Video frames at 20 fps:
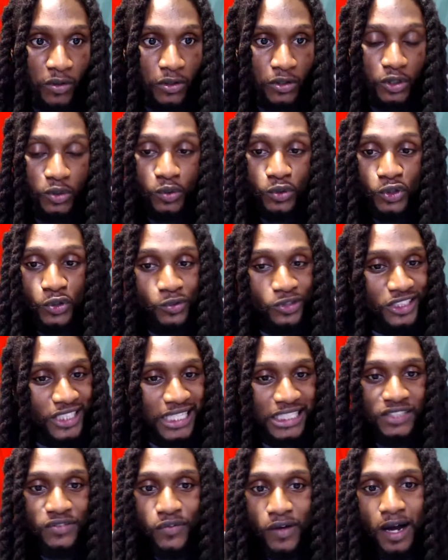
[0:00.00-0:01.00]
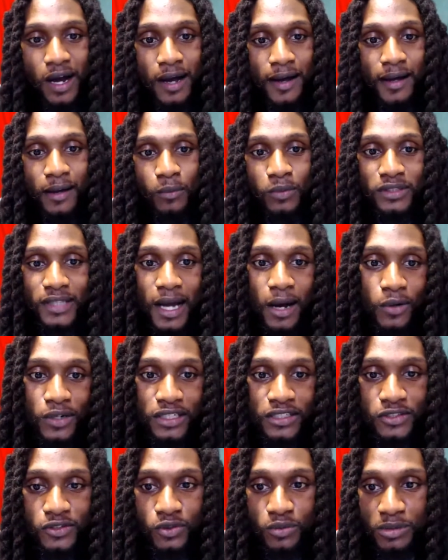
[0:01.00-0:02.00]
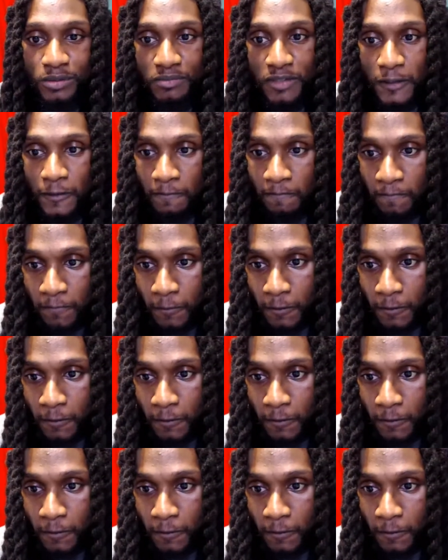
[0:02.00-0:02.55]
You will do just fine without consuming meat.